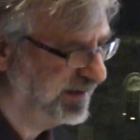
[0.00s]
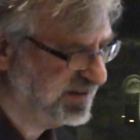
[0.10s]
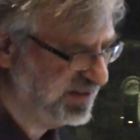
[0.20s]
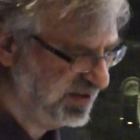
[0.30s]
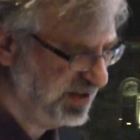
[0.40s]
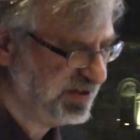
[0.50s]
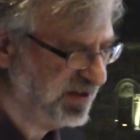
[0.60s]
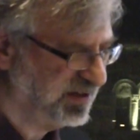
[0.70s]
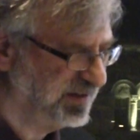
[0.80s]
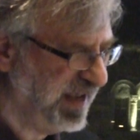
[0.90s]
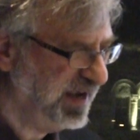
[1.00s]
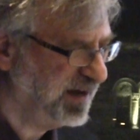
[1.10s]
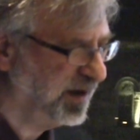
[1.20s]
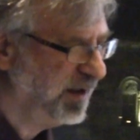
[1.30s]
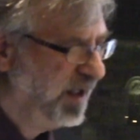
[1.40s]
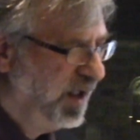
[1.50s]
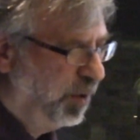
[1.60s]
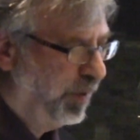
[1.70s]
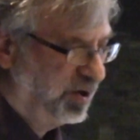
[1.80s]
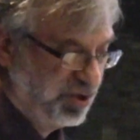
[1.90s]
statistical data,
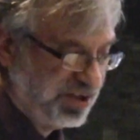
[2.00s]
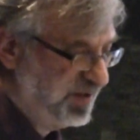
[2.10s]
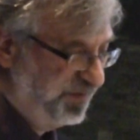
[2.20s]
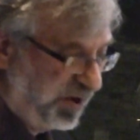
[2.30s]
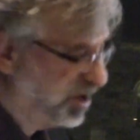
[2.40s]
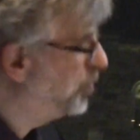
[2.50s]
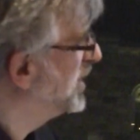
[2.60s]
where just to very